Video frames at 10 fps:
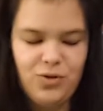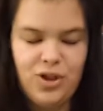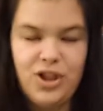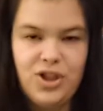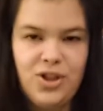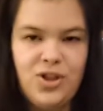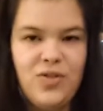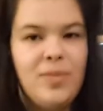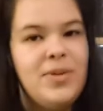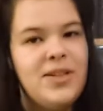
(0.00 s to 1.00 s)
traditions
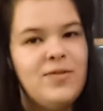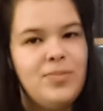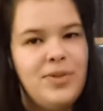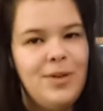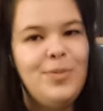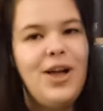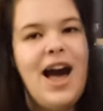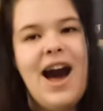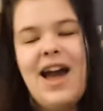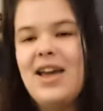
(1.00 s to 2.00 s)
of a peaceful
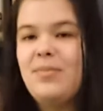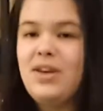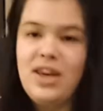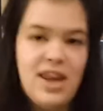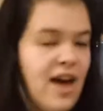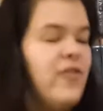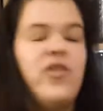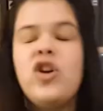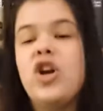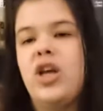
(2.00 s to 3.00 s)
people, I am
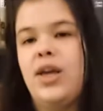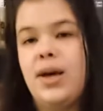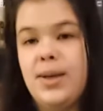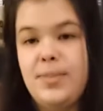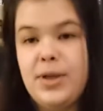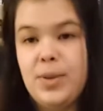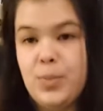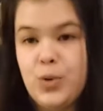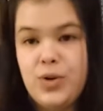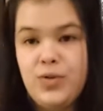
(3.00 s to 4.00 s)
never gonna be
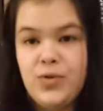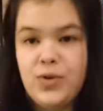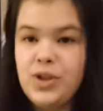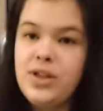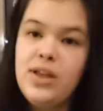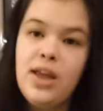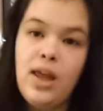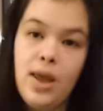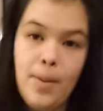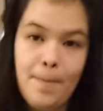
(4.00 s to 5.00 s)
on board for
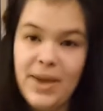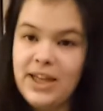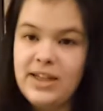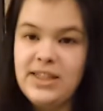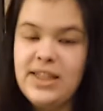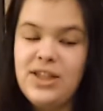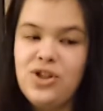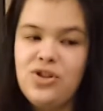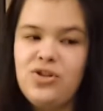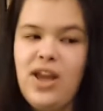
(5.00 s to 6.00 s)

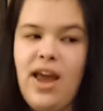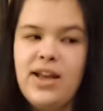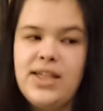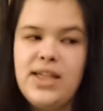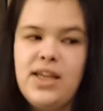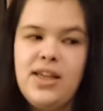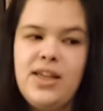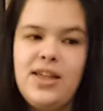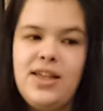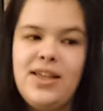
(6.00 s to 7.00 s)
mechanization and
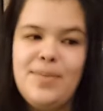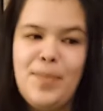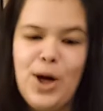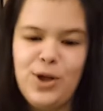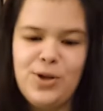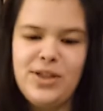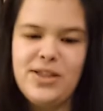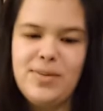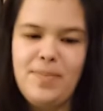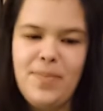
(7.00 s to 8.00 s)

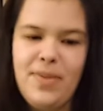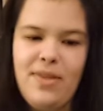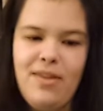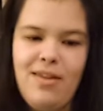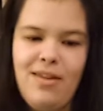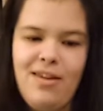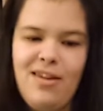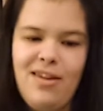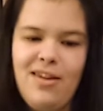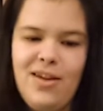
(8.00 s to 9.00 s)
modernism,
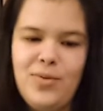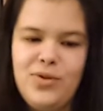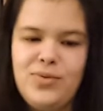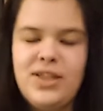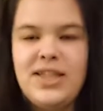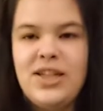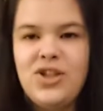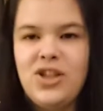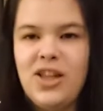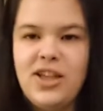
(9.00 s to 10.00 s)
which was
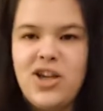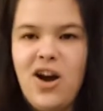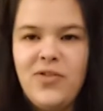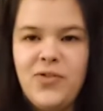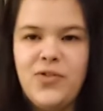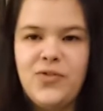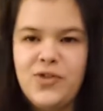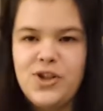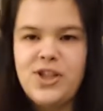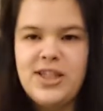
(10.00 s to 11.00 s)
essentially like Toph
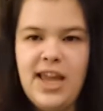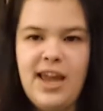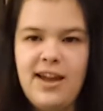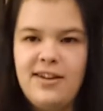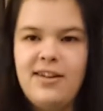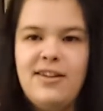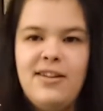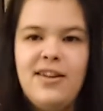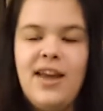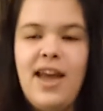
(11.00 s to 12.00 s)
versus Aang
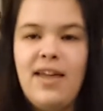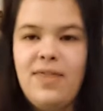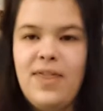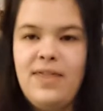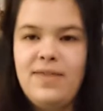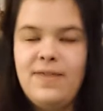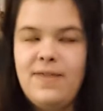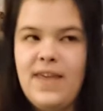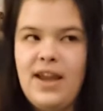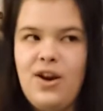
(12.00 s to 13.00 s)
and
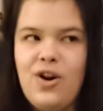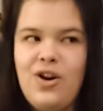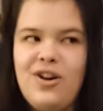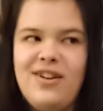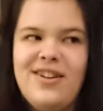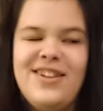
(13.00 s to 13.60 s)
their